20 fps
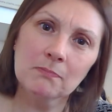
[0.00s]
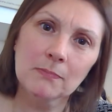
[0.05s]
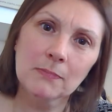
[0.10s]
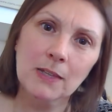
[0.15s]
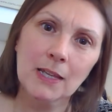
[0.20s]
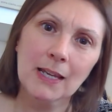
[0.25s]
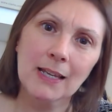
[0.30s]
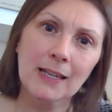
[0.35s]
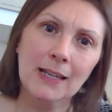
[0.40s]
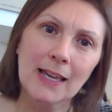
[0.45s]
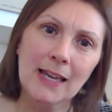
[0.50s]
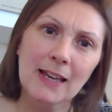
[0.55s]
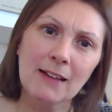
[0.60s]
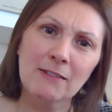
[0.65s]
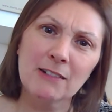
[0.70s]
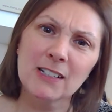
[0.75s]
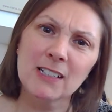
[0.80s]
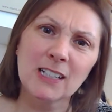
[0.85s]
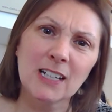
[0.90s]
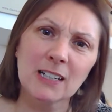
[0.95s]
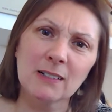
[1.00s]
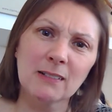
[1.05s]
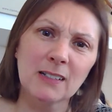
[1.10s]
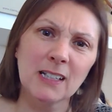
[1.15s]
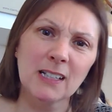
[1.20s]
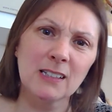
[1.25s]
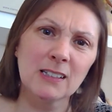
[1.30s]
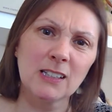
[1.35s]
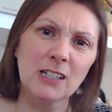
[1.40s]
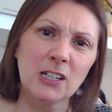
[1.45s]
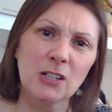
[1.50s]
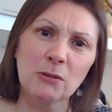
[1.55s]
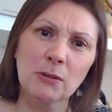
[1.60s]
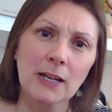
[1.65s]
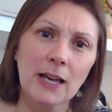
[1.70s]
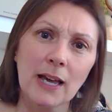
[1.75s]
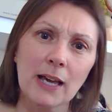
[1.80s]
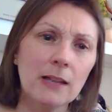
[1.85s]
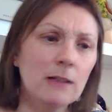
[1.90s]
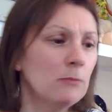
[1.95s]
thing here in the
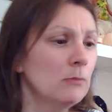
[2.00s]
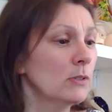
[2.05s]
UK.